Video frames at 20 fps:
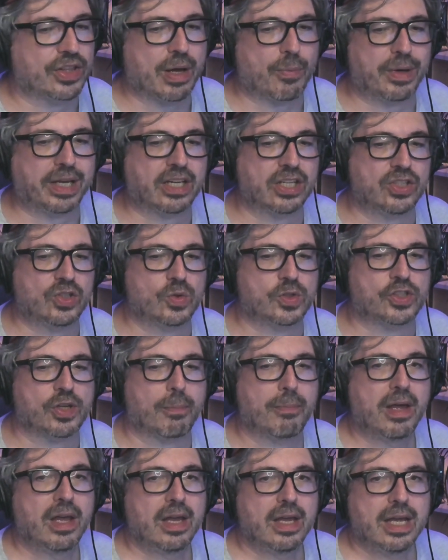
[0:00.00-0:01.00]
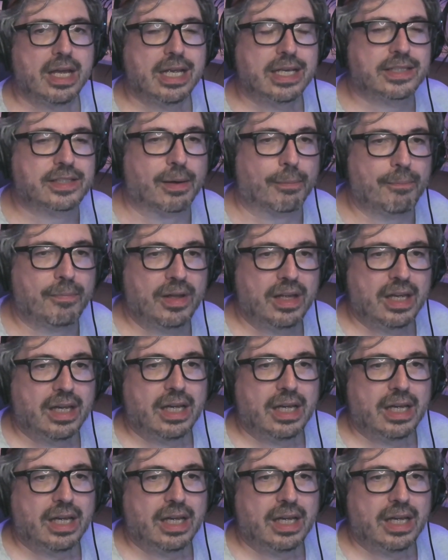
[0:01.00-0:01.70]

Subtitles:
that we can do some